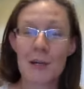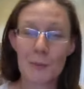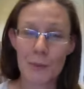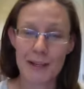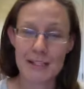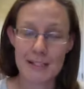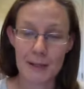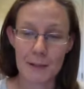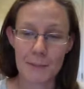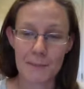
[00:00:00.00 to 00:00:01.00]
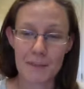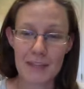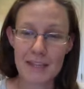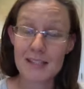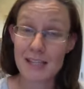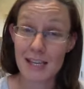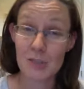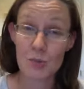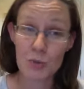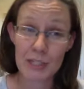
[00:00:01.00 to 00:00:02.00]
But these
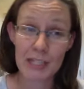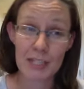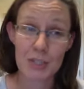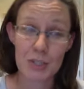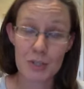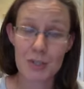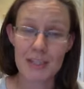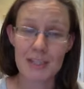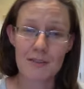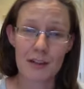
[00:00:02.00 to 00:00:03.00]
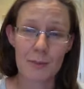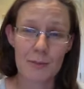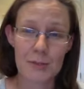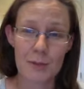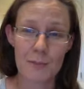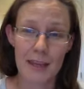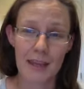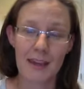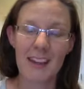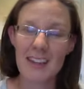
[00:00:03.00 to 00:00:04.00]
days, really and truly, developers are
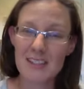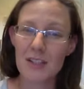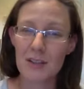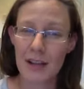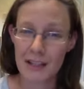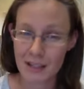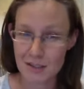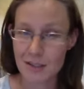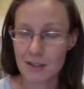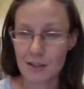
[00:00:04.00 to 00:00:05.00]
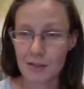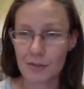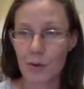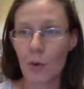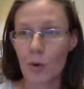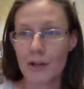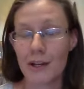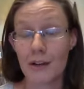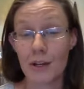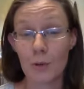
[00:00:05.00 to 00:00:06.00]
making it easier and easier for
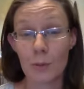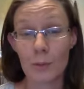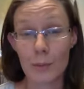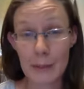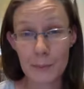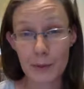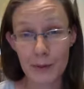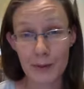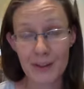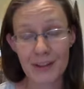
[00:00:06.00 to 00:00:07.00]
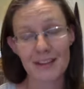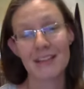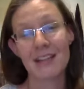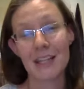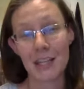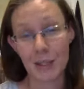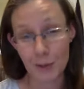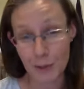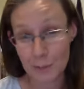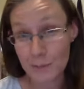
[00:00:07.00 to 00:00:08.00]
ordinary, normal people like
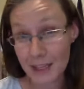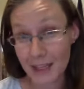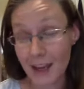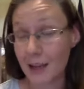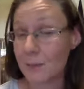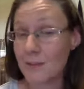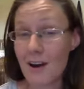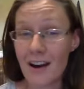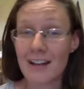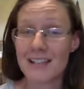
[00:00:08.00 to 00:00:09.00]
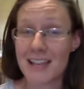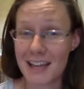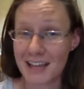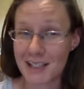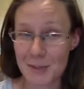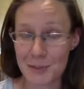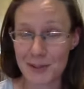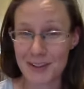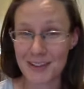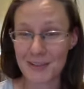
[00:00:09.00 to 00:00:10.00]
you and me. I am not a tech
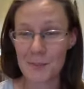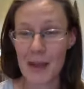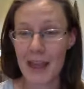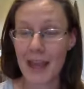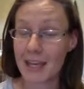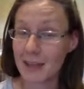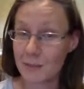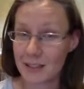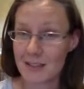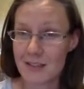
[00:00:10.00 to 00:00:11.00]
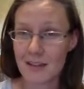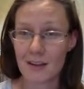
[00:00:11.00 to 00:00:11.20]
expert by any means.